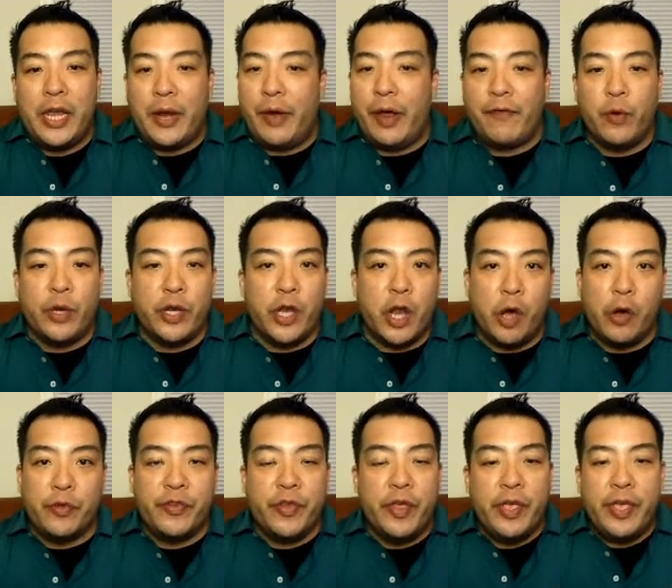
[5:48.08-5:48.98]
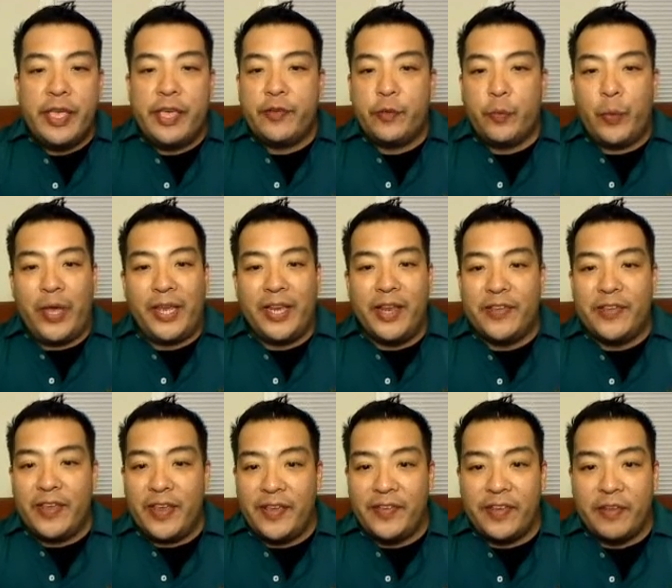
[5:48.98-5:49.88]
Now, everyone knows his
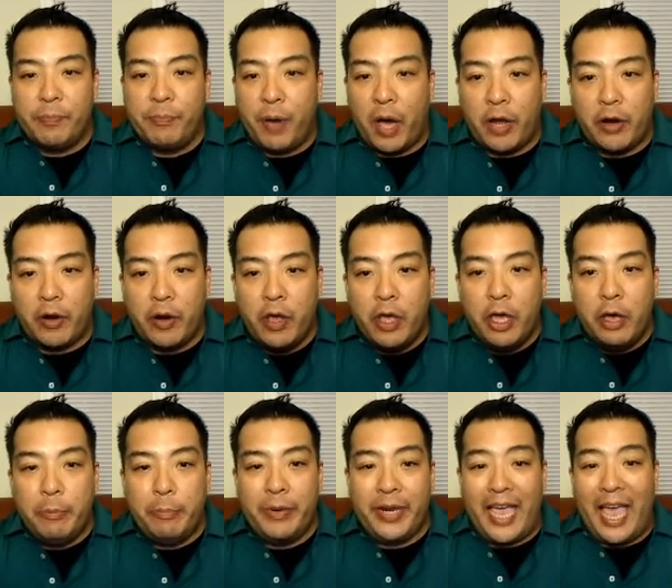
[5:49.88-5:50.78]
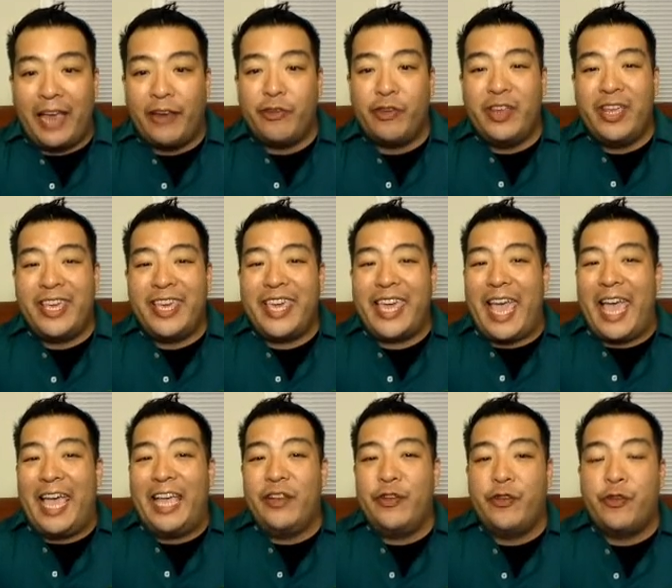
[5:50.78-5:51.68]
weakness is his putter, but he actually
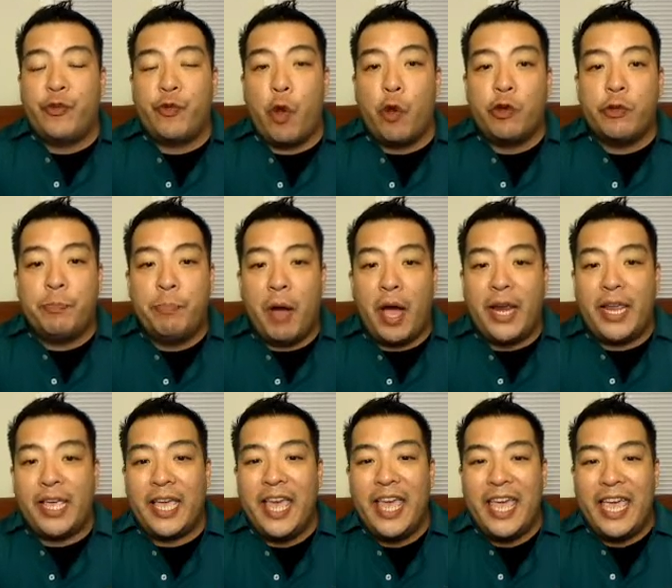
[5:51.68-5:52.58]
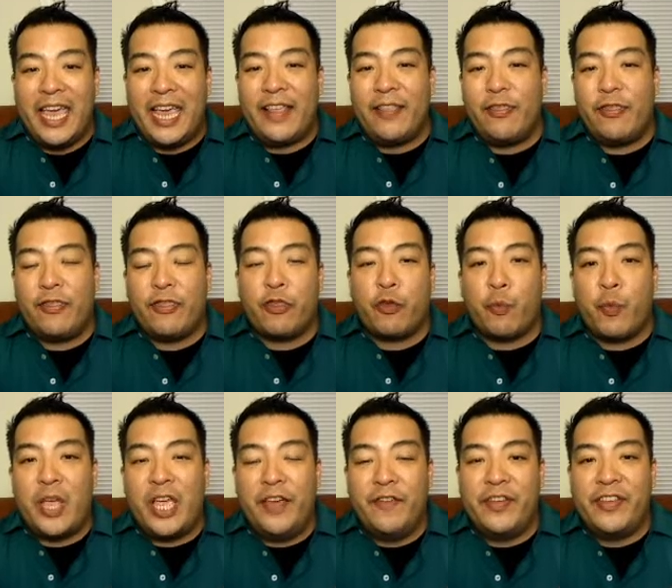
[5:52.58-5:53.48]
gained strokes putting in
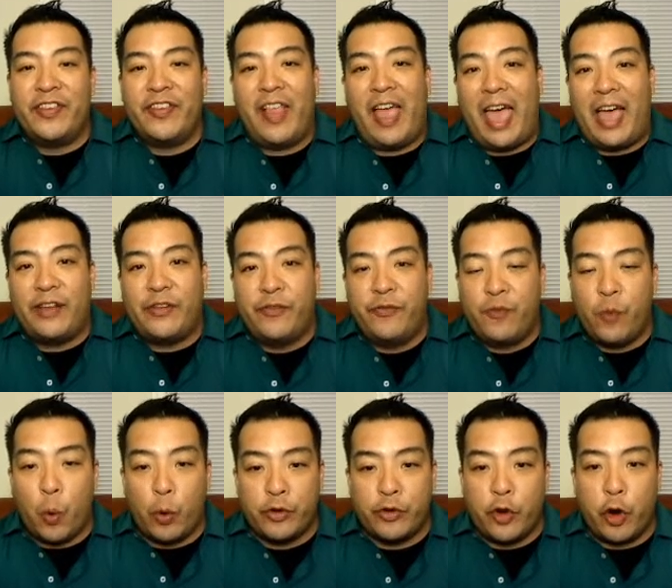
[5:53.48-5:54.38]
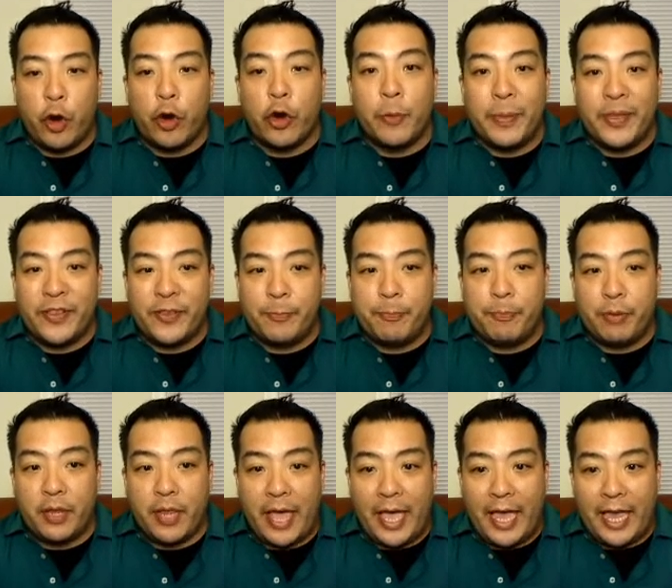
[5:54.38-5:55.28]
three of his last four tournaments
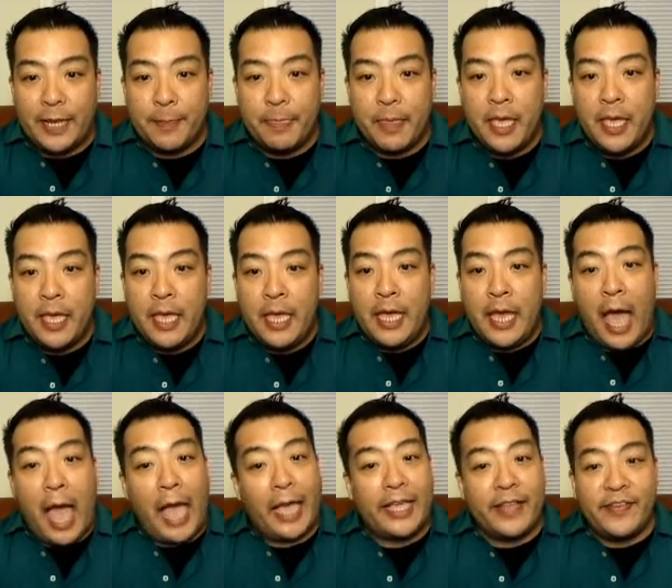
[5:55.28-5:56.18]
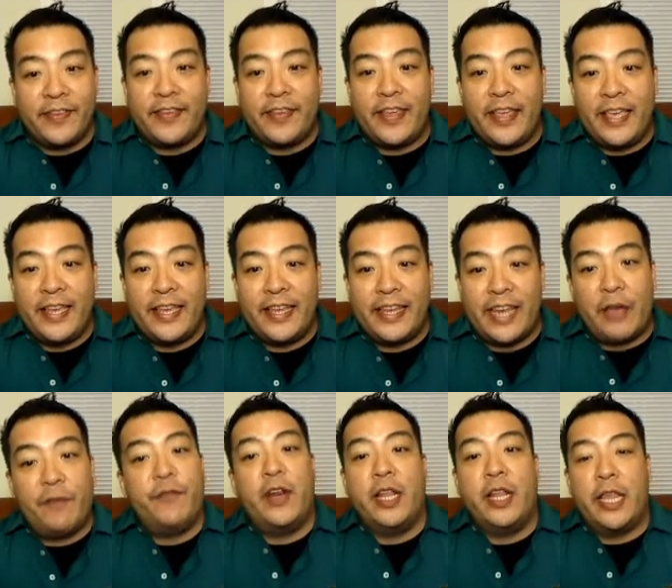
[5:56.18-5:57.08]
played. I can see
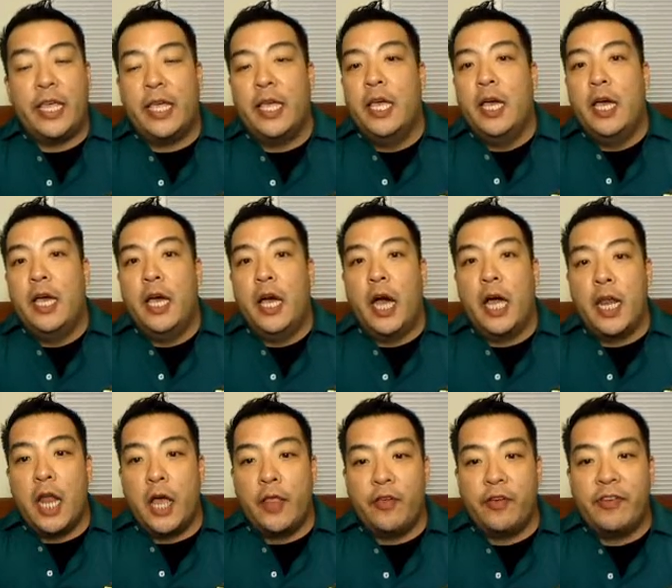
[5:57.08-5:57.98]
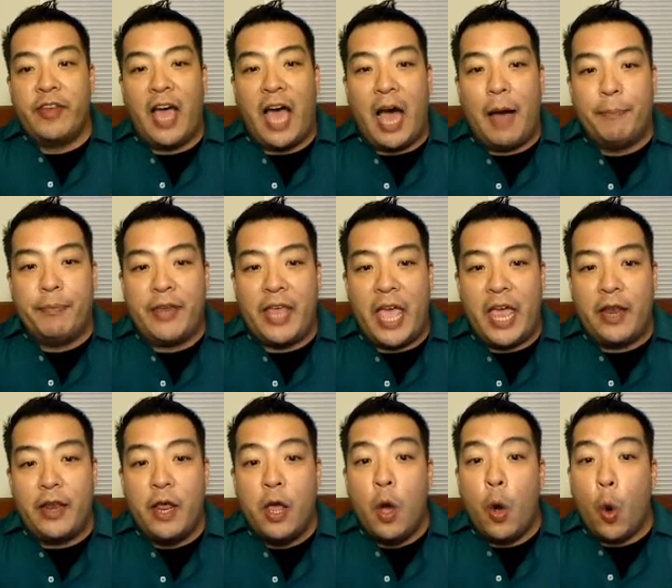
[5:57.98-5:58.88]
definitely another top
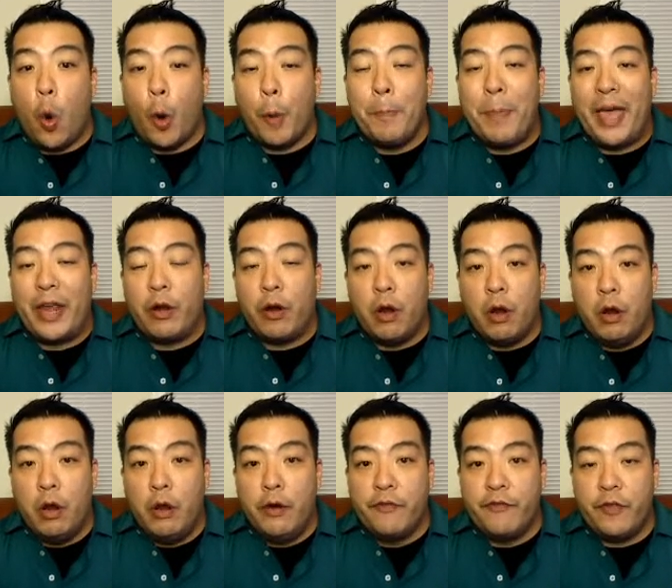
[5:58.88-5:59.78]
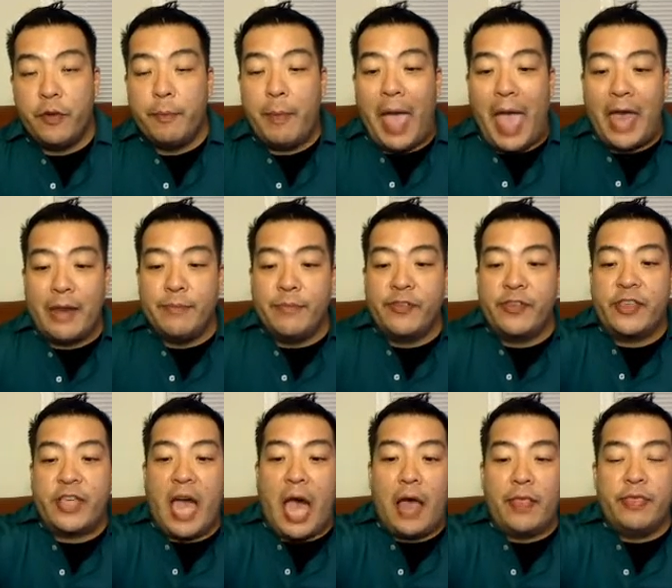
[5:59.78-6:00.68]
10 or better from Adam
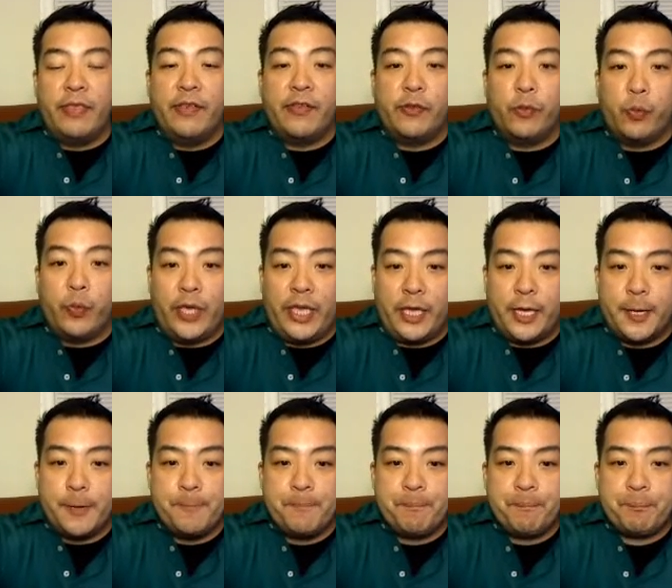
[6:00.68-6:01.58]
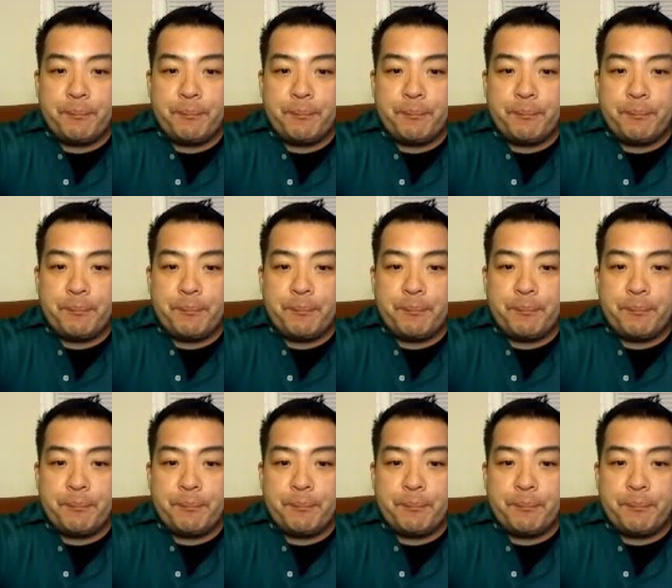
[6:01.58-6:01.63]
Scott this week.